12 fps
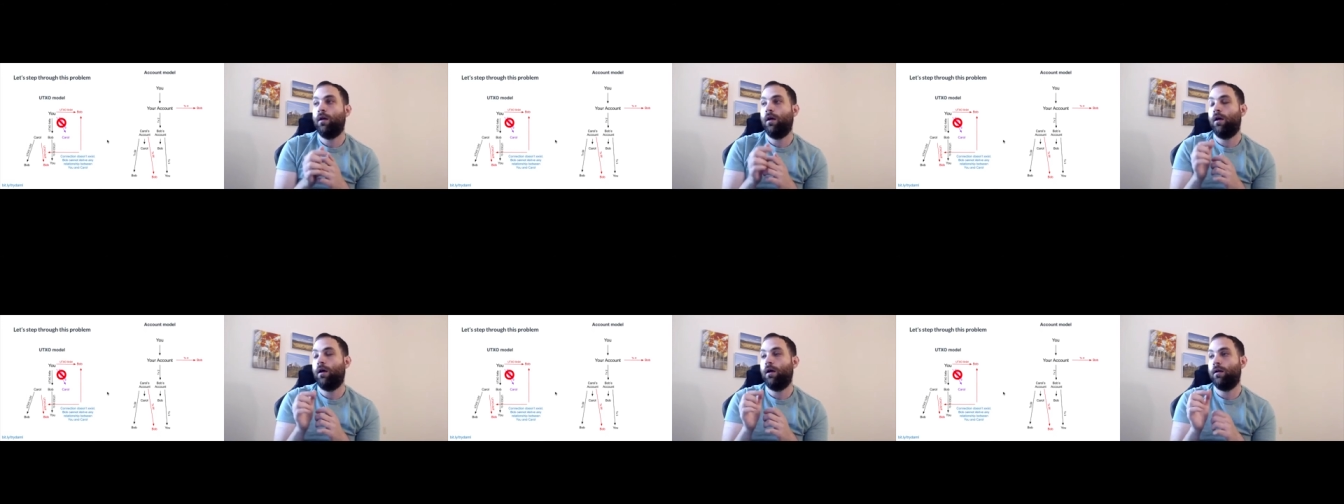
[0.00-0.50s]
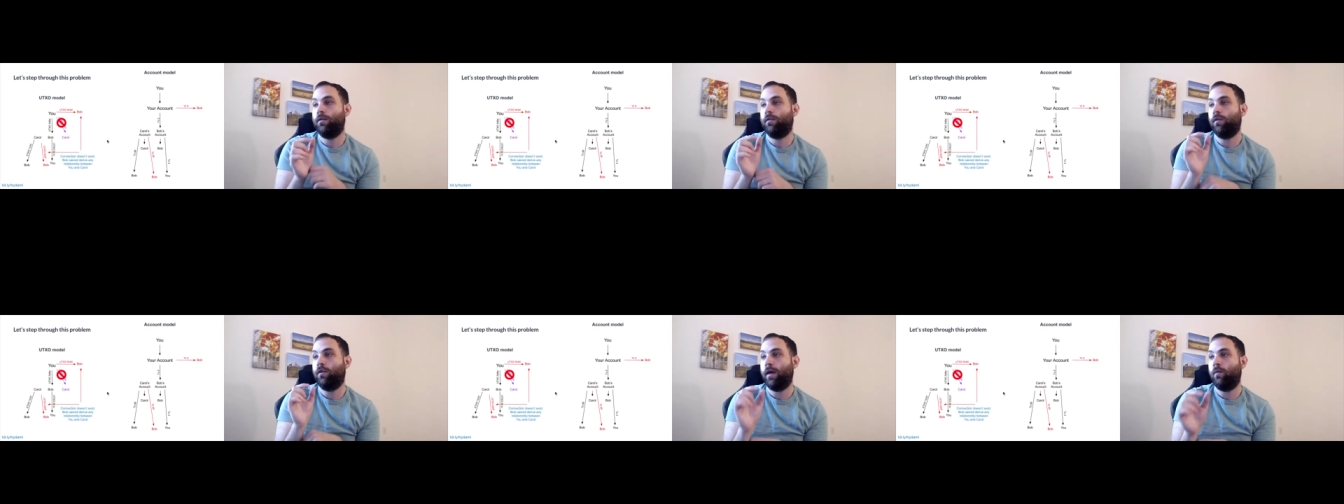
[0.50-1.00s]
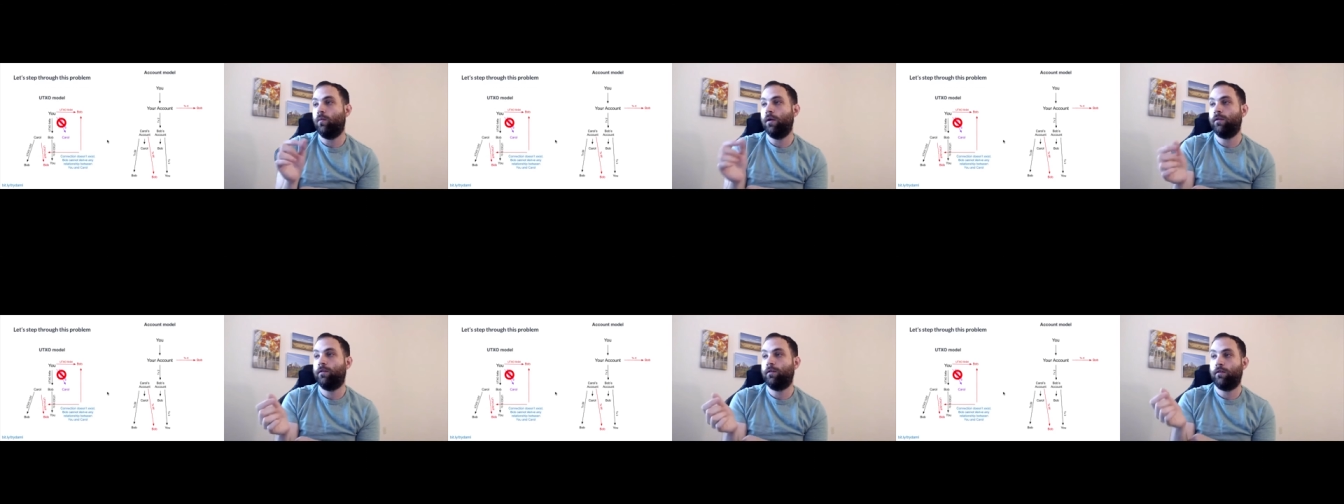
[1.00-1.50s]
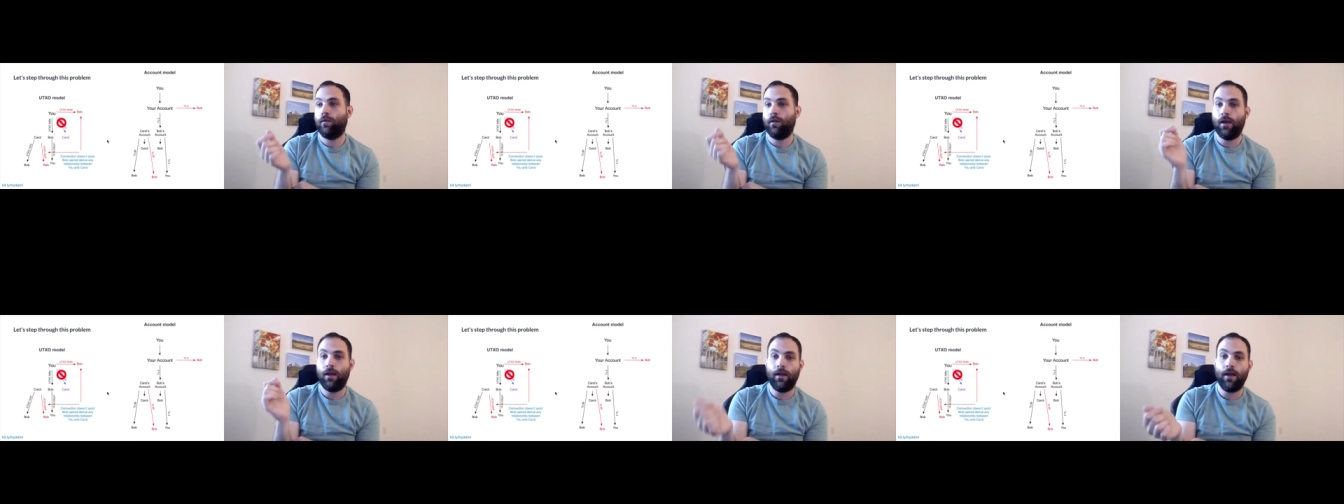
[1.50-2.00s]
uh, so that once
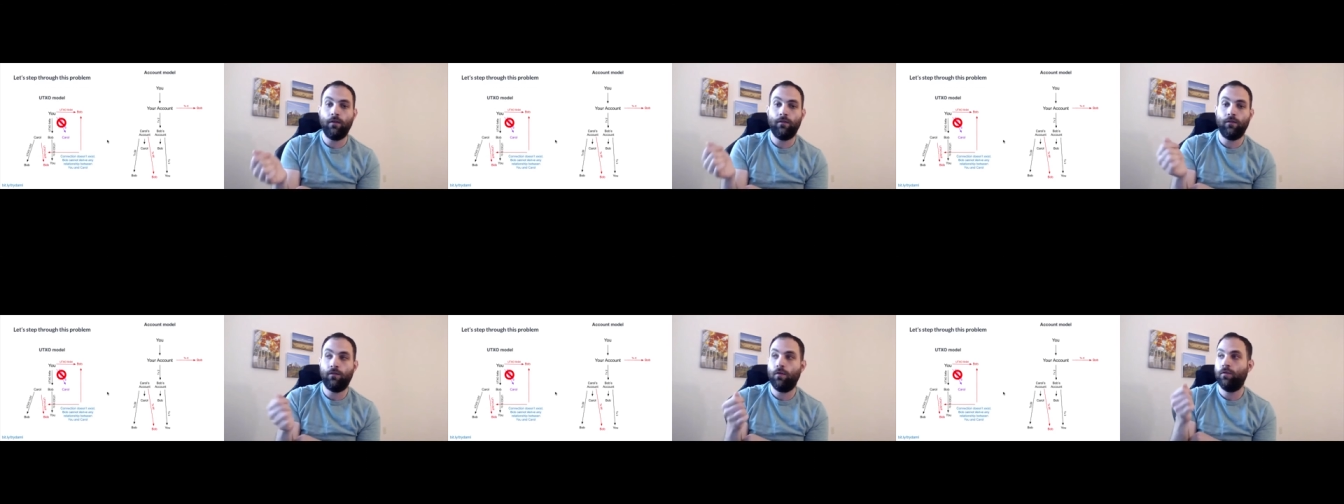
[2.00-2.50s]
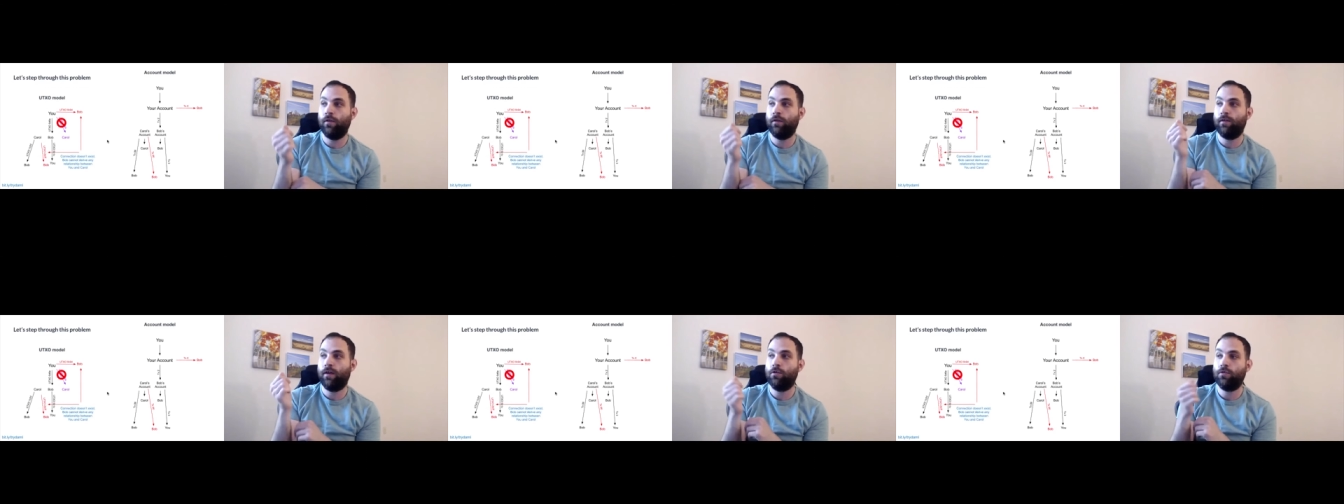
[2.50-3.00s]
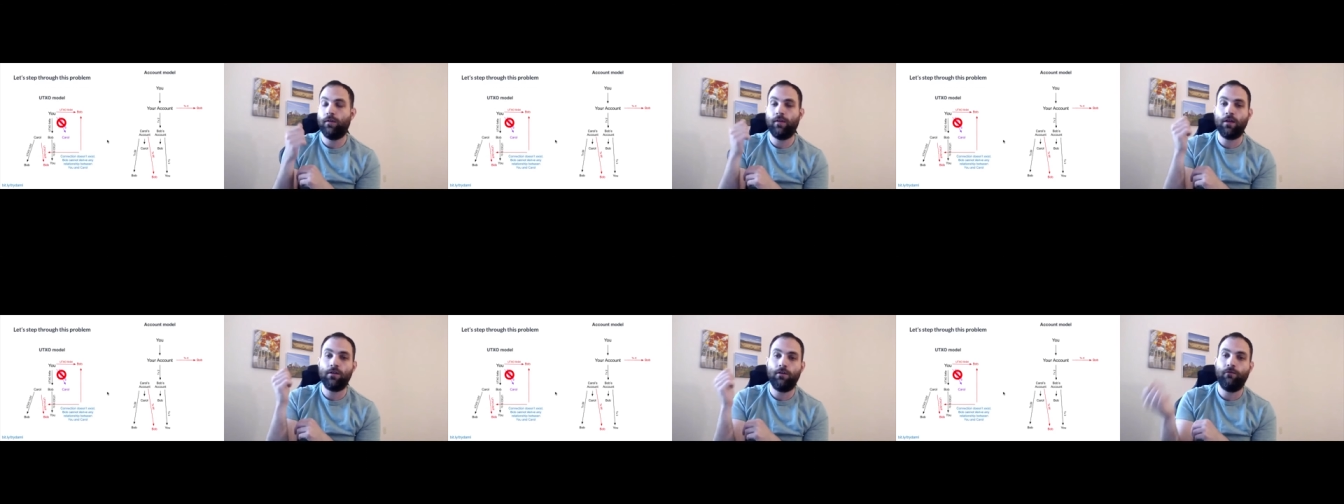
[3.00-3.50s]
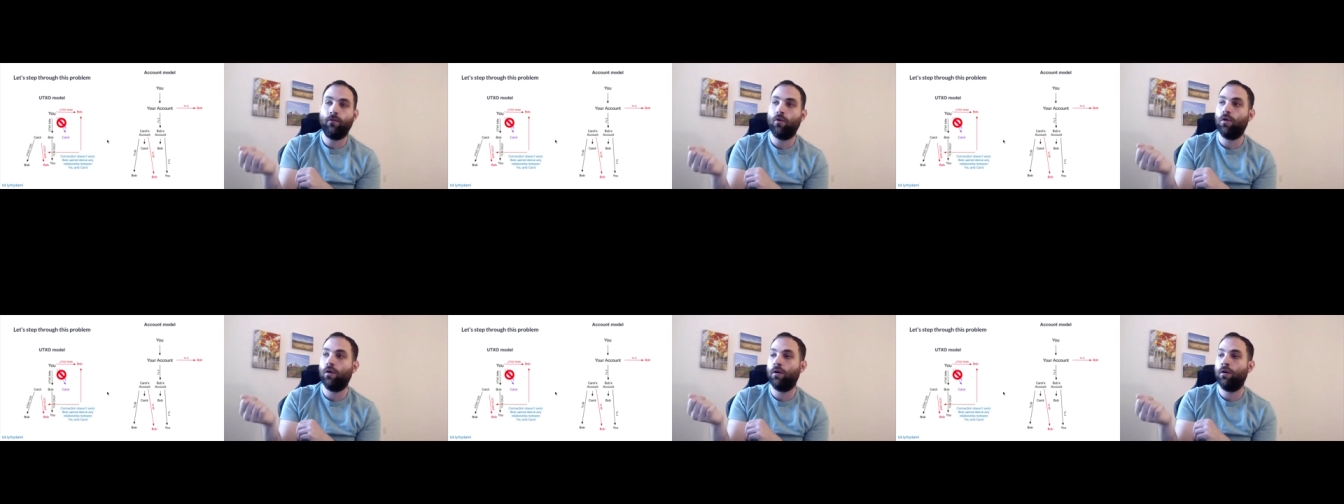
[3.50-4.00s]
an account is using, say, transaction
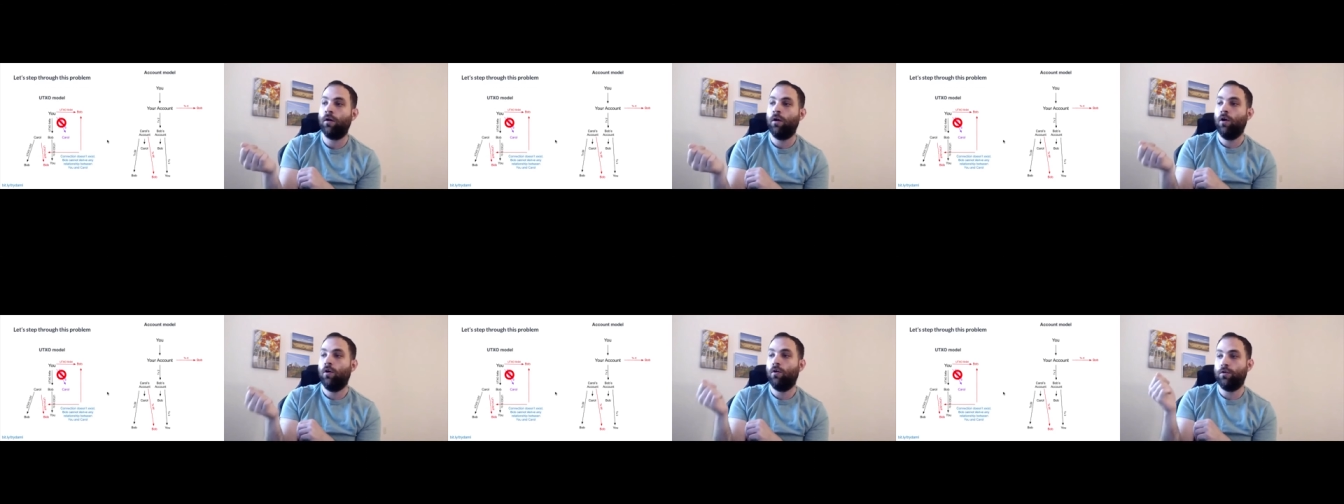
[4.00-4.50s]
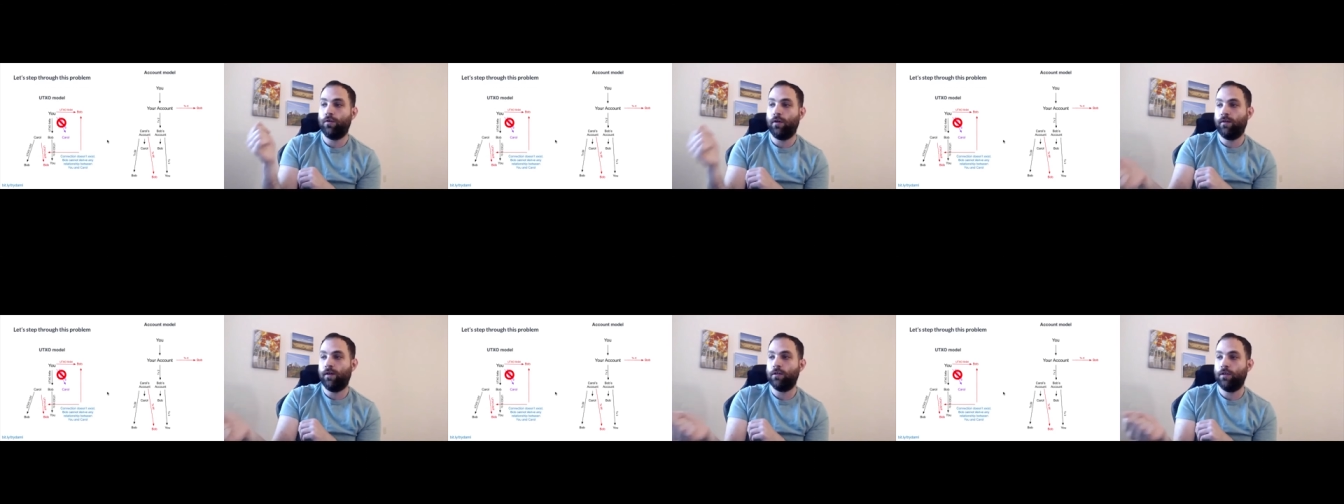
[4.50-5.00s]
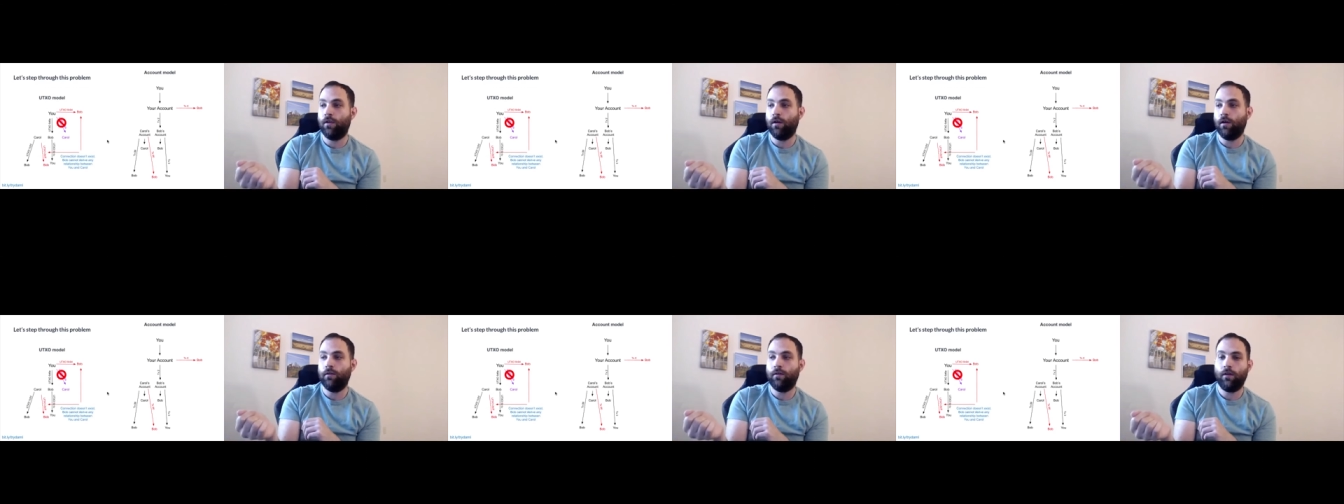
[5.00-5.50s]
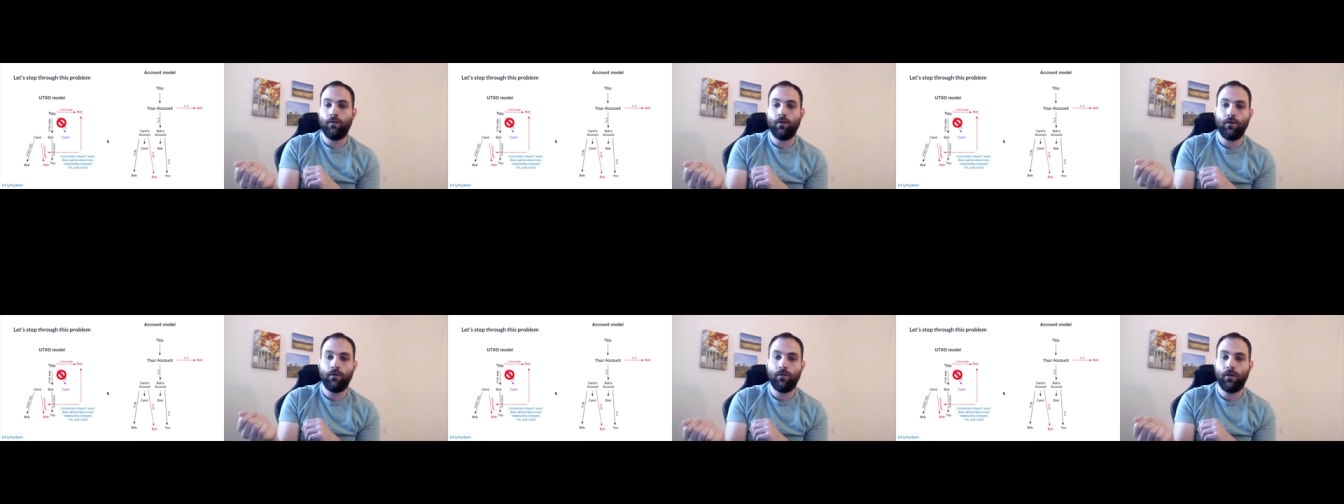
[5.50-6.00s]
four or transaction 90, as you
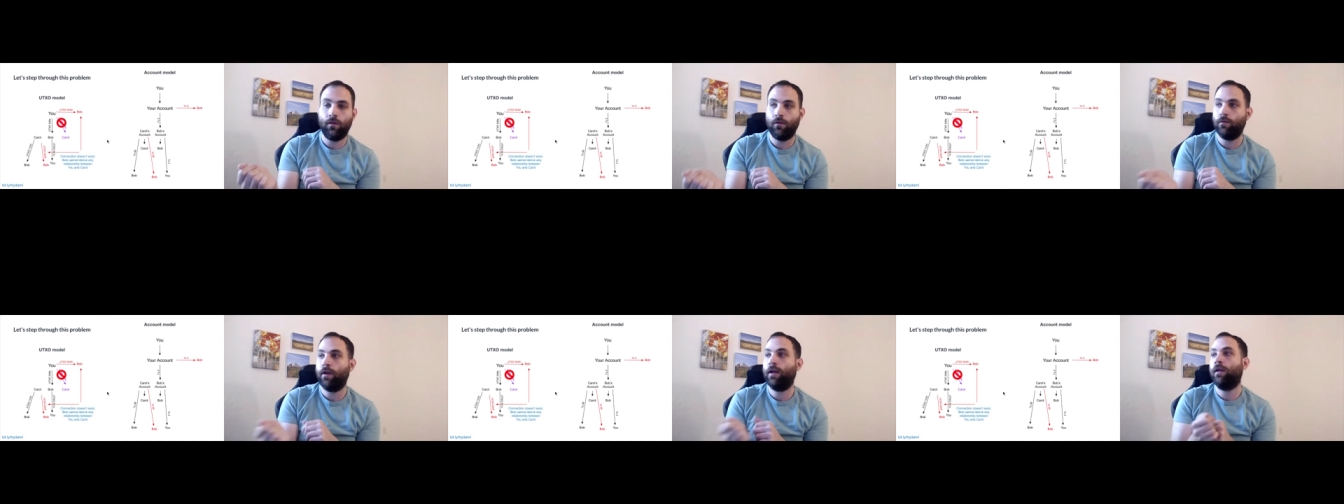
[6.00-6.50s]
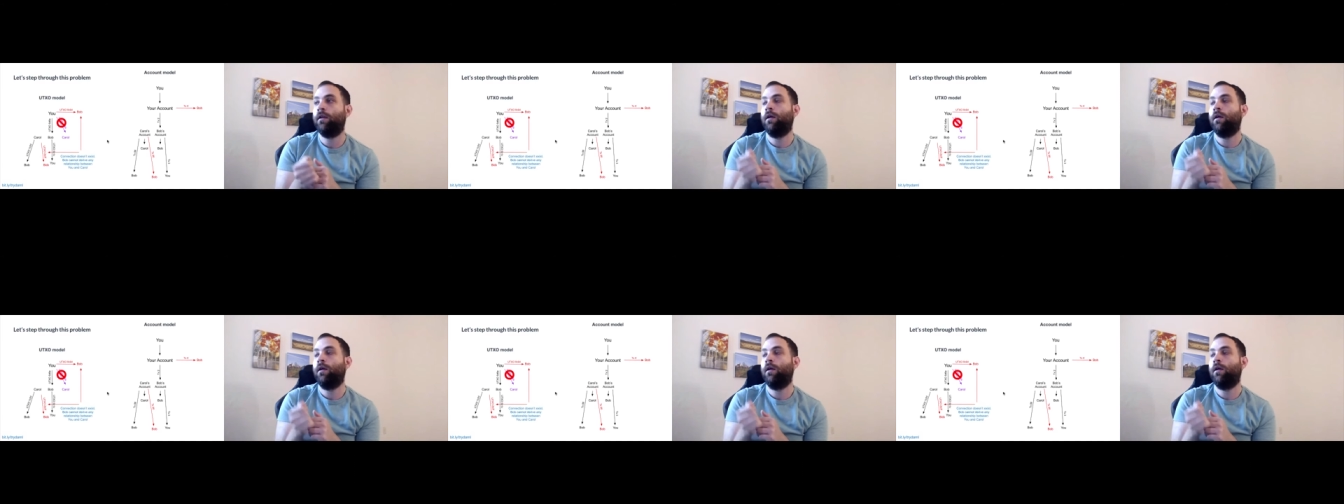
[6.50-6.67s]
can see on the right,